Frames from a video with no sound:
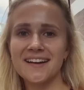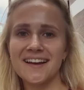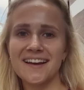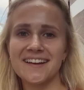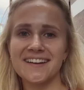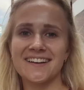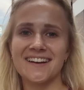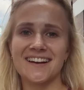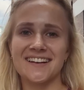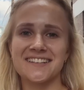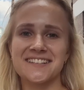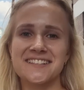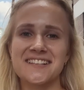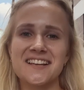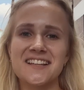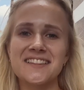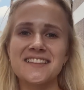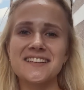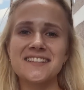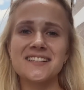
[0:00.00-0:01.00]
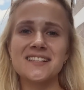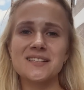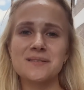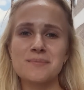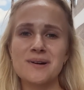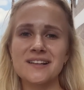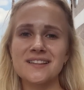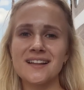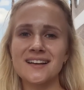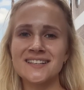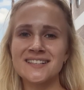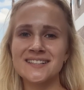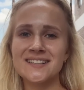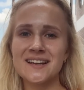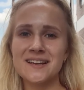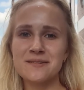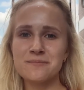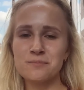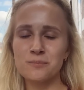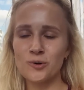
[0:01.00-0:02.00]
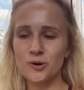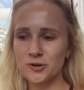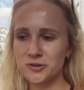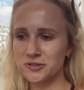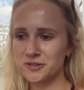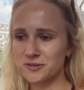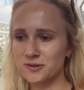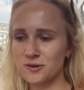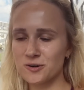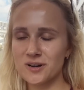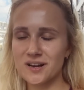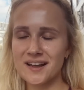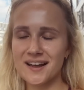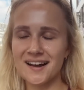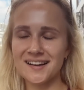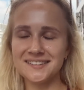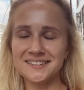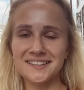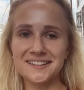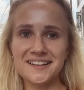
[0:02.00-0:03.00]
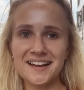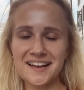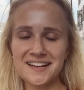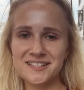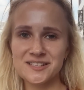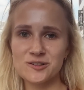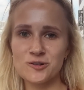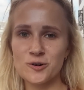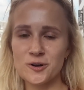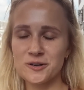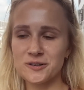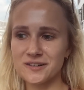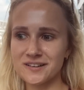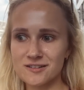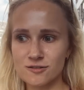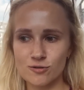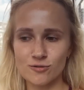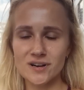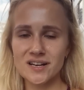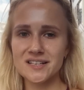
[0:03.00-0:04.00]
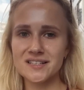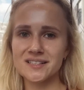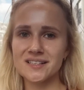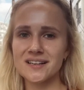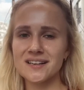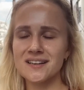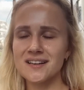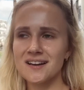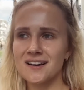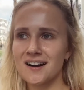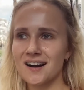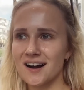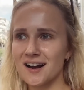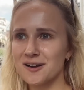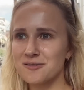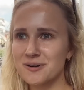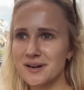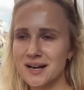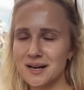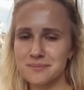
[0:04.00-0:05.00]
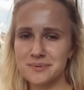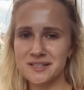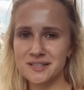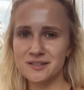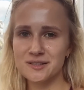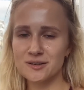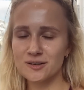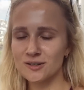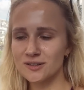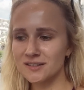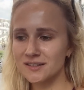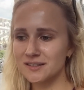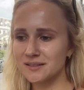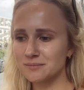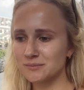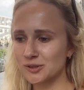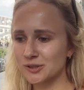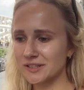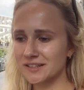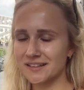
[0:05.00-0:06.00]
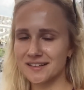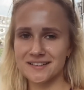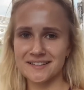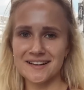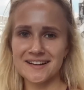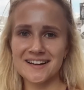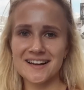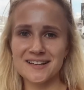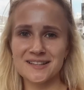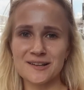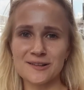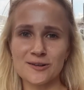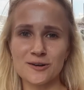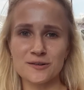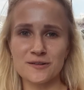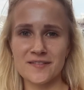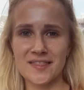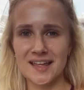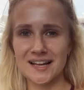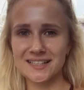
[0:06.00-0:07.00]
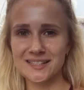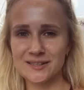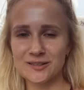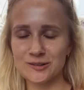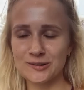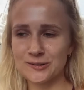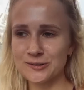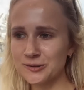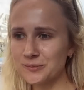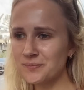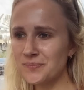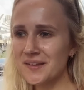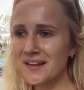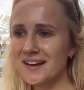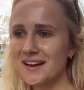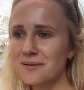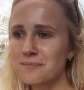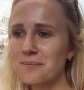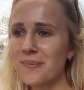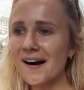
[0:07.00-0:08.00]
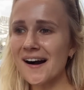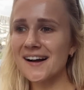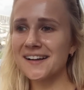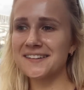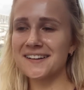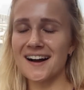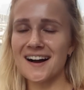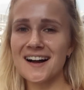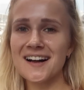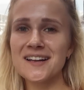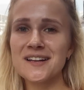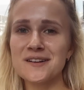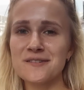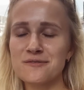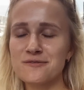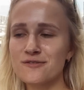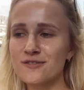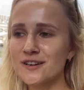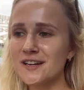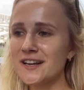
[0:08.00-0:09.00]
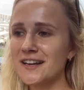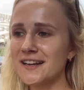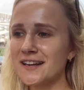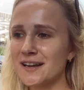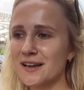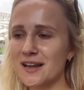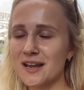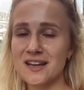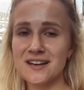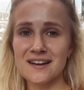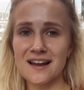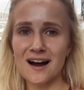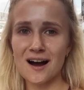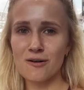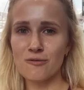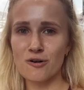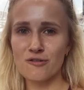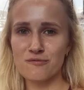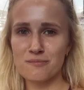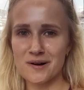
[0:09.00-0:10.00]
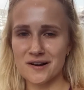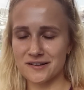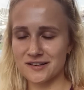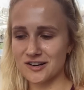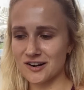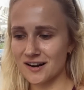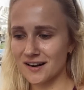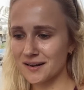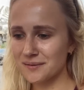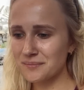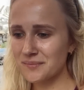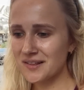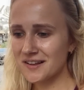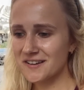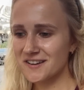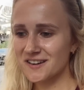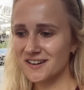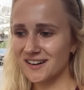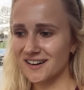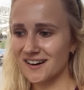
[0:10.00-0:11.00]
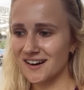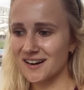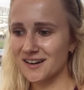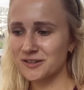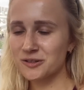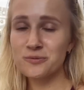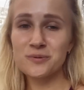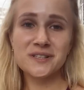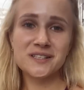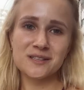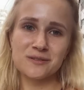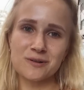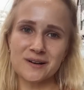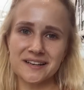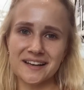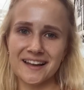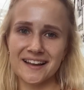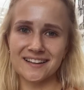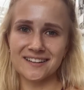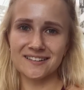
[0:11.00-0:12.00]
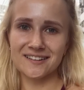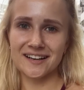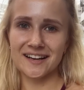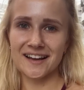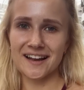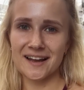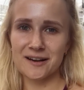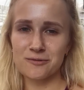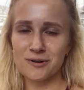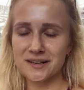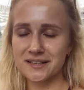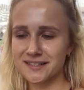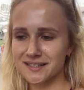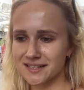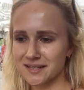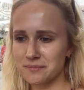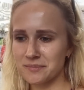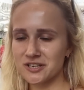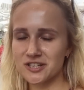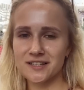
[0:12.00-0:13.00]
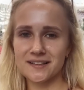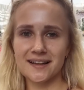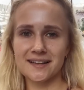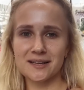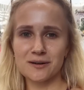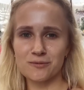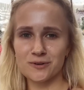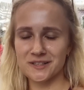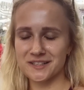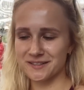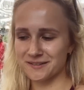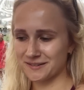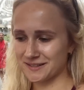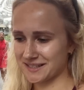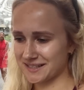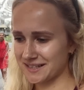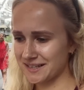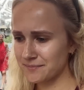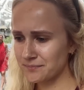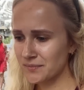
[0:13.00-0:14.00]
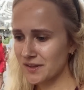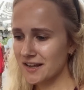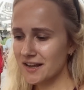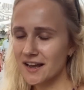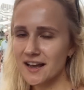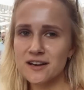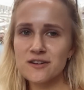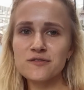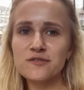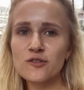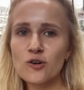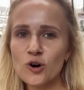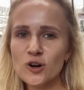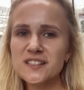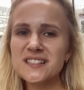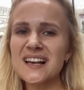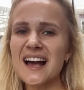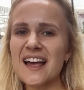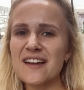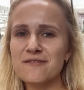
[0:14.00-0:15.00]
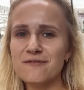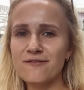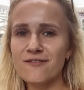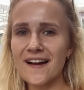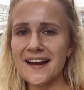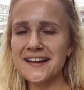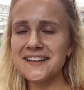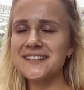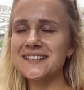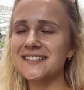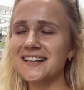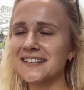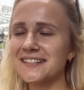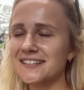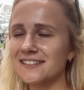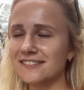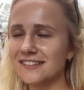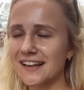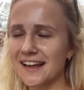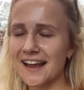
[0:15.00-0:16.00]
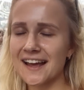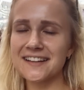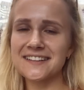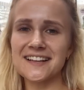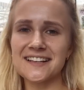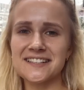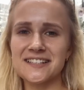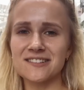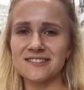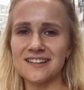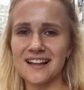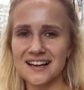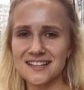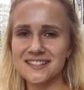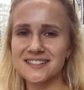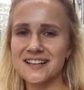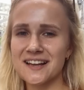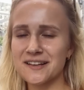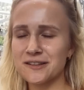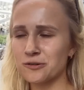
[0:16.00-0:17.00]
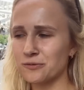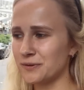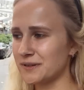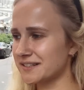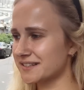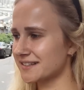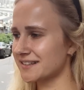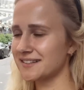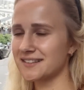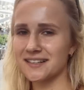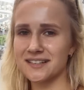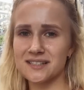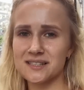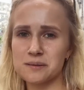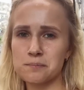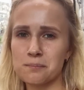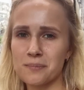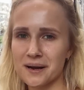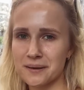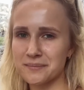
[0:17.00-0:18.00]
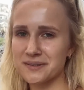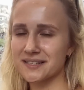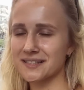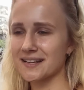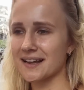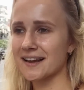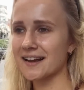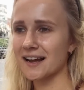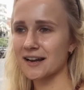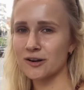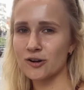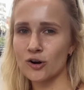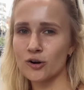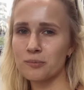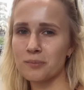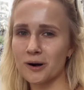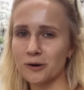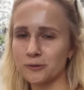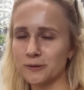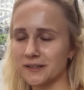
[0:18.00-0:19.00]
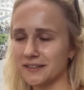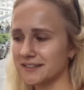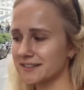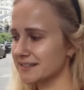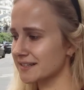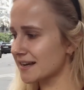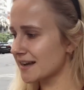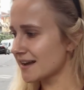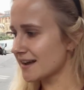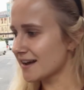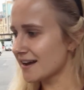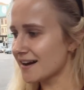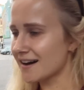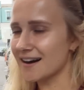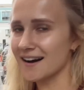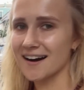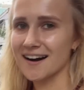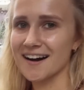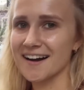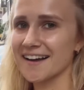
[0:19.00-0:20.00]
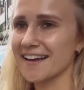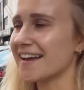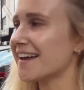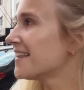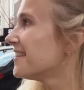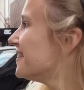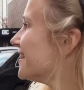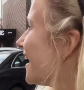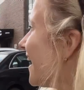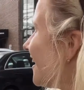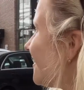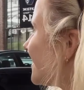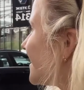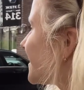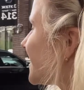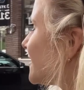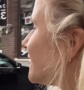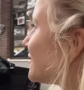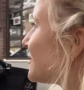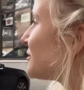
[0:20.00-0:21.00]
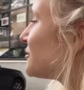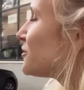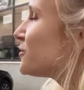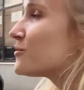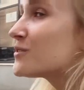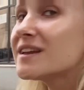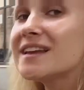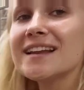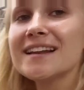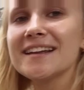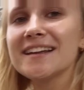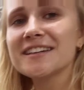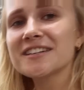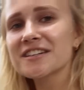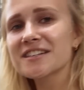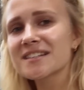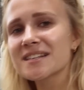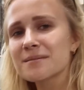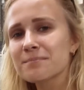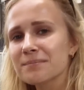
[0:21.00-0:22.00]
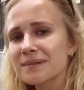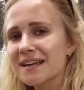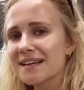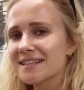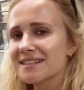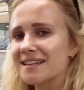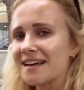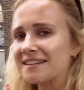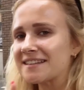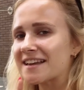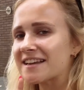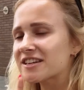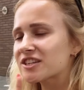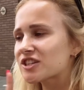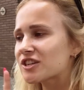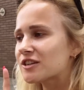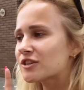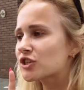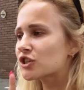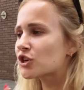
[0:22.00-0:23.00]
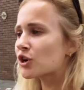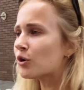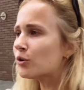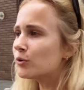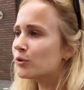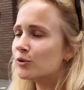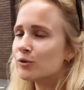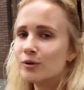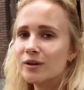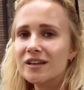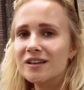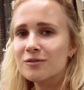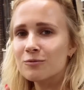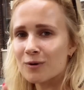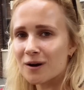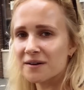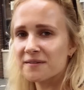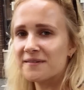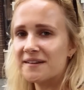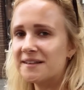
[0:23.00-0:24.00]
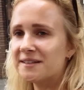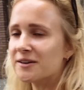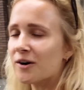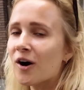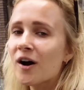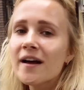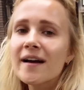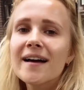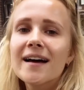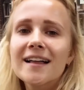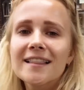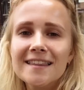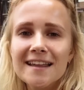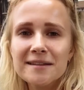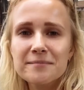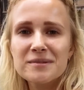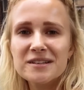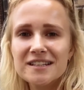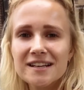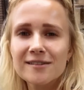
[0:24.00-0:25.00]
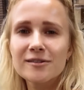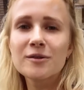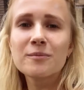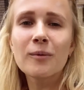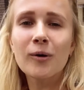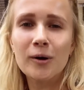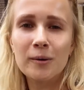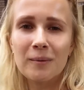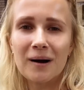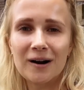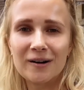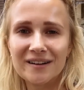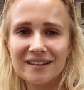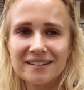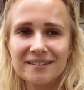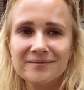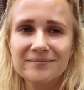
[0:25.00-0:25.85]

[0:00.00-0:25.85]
Hey guys, this is my last day in Moscow and the day is going crazy. I woke up this early in the morning and I had a lot of things to do, but I free enough of my time to visit one gallery and one exhibition that I wanted to see. And of course I waited until the end, until last day to visit it. It's my mistake, I know about this. And now I came to a really interesting place that I actually showed you in one video. Let me tell you more about it.